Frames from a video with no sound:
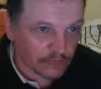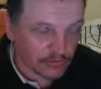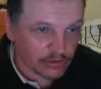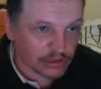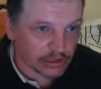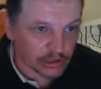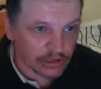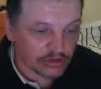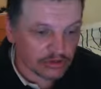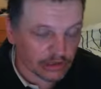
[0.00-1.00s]
the flies can
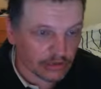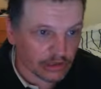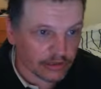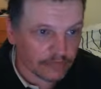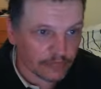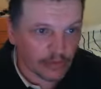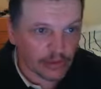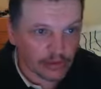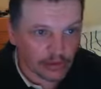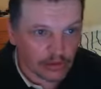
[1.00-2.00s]
actually like
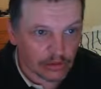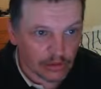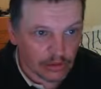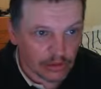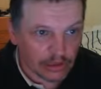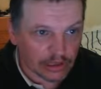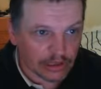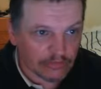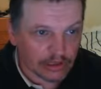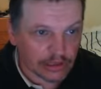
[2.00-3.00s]
lay
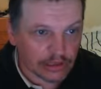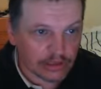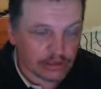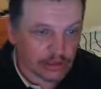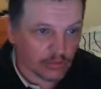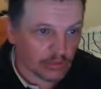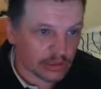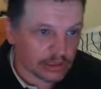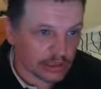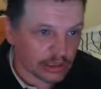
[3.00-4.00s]
their eggs, and
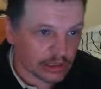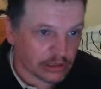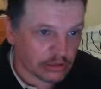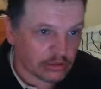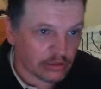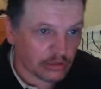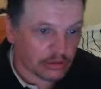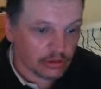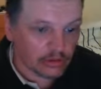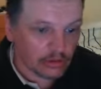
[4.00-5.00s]
once the eggs
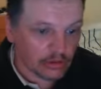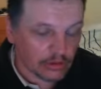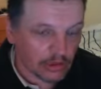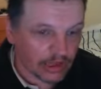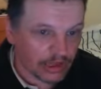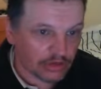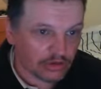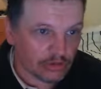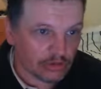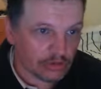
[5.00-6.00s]

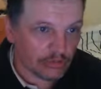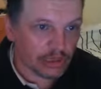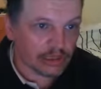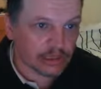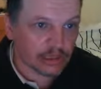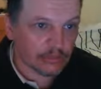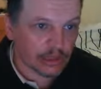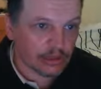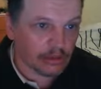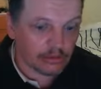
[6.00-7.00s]
hatch, the maggots come
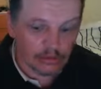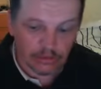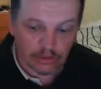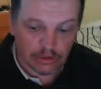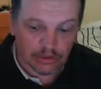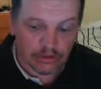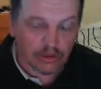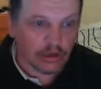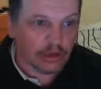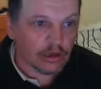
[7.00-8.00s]
out
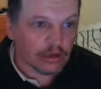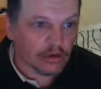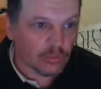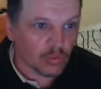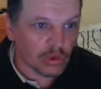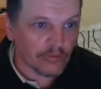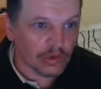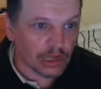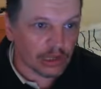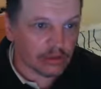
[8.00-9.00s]
whatever
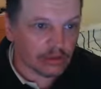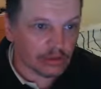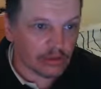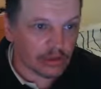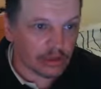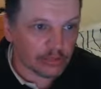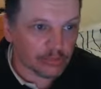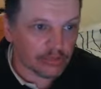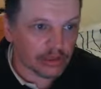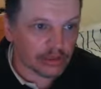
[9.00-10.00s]
colour the dye they
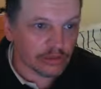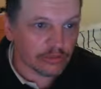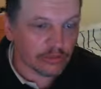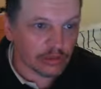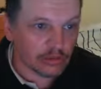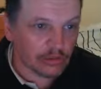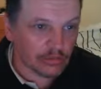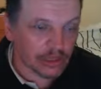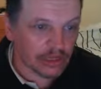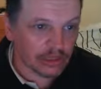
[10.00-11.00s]
put in, so the
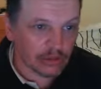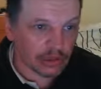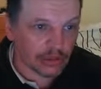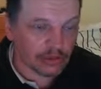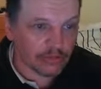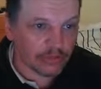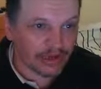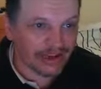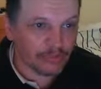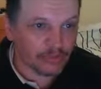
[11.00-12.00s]
maggots can come out
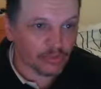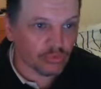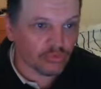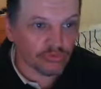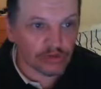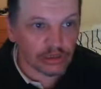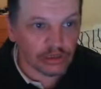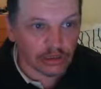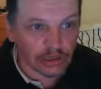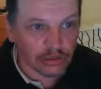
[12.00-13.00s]
black, blue,
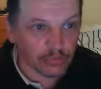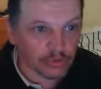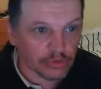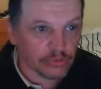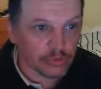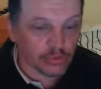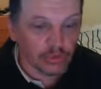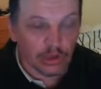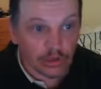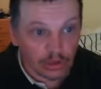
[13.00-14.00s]
green, yellow, purple.
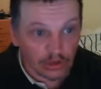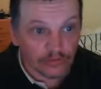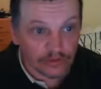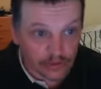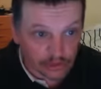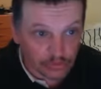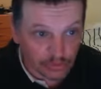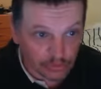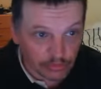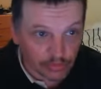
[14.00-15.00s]
I've even seen
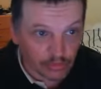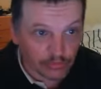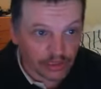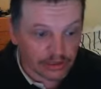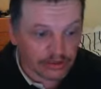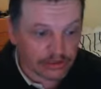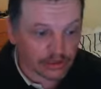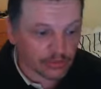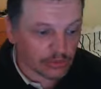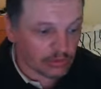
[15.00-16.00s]
purple maggots
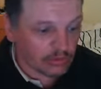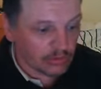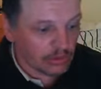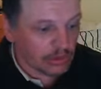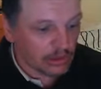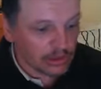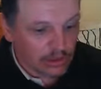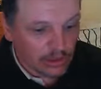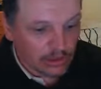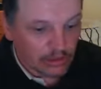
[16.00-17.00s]
as well.
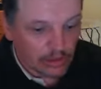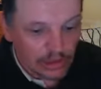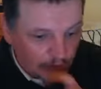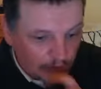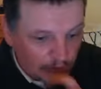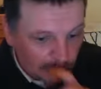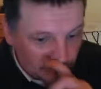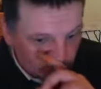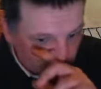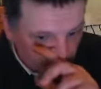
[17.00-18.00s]
I have
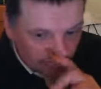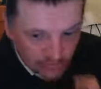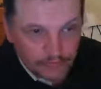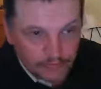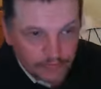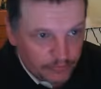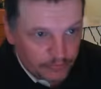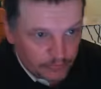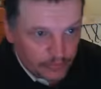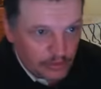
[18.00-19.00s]
tried looking for,
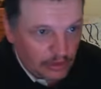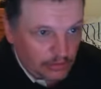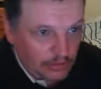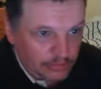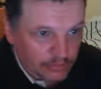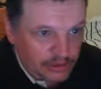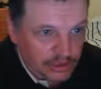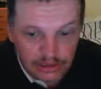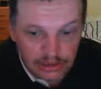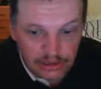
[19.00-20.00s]
you know,
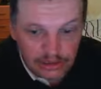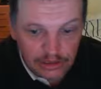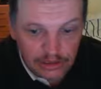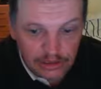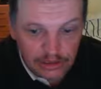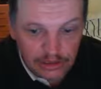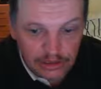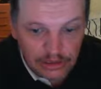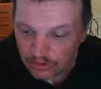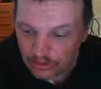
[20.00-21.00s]
particular dyes on the
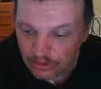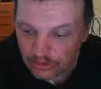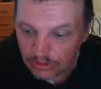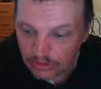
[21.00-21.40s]
internet, but